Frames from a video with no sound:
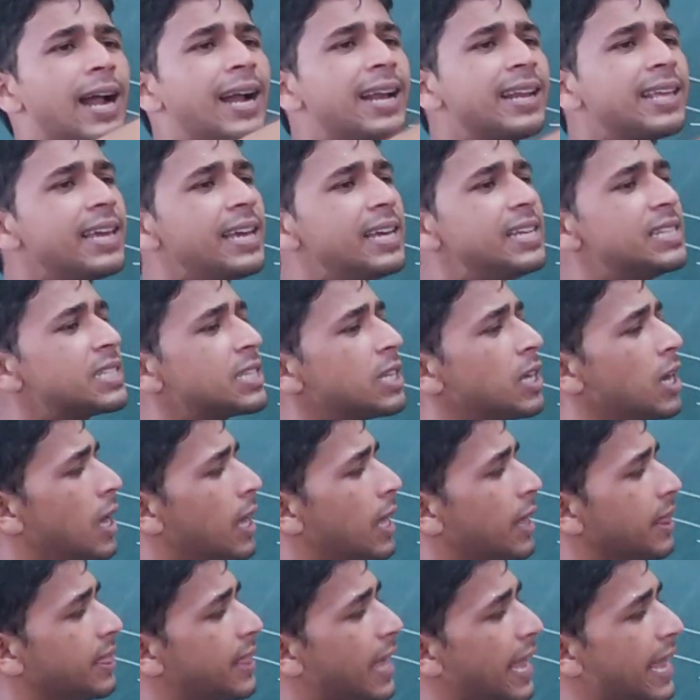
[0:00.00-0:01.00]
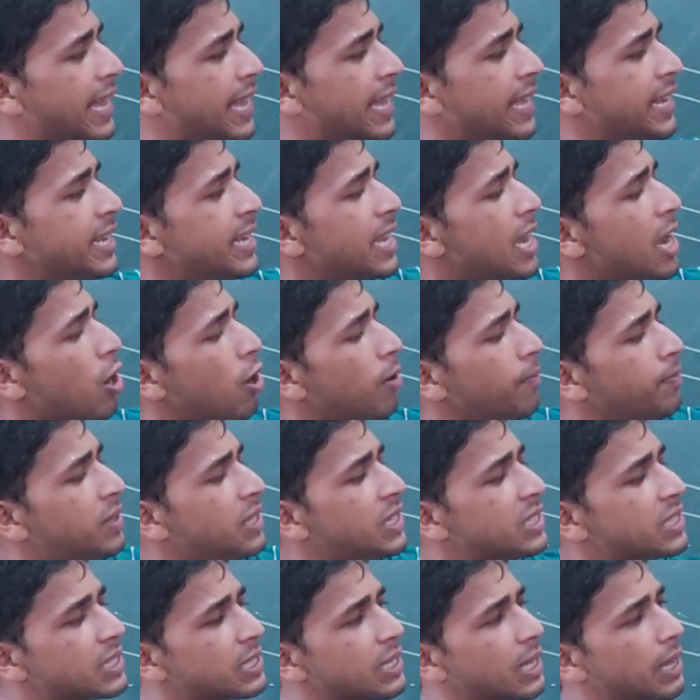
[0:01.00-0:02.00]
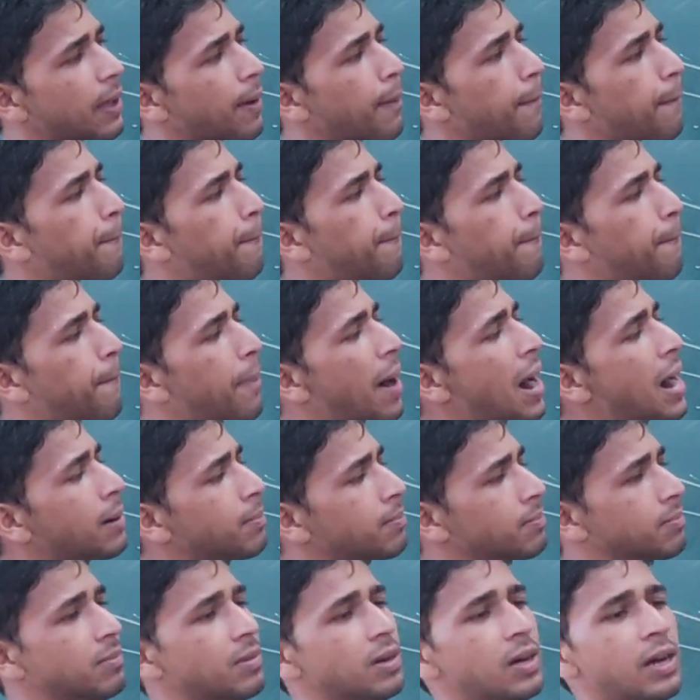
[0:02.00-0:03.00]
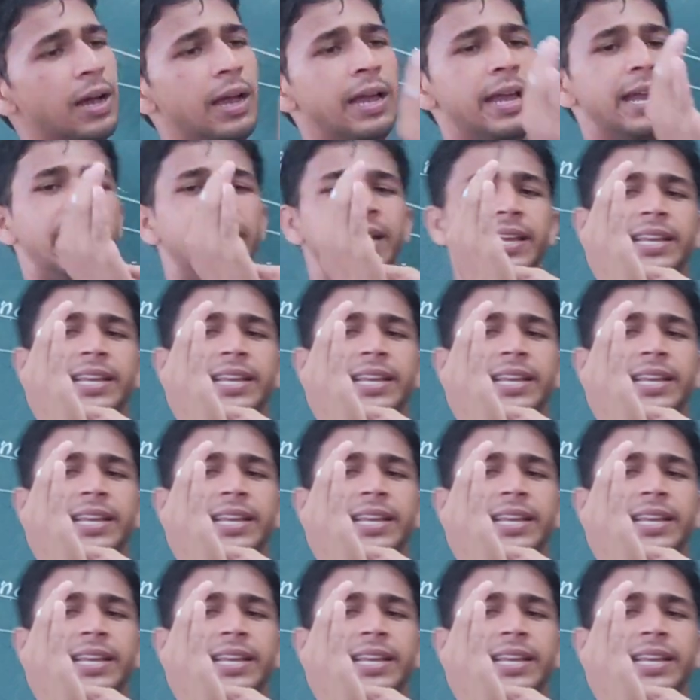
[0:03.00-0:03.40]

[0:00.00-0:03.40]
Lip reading: that case, the area of this palm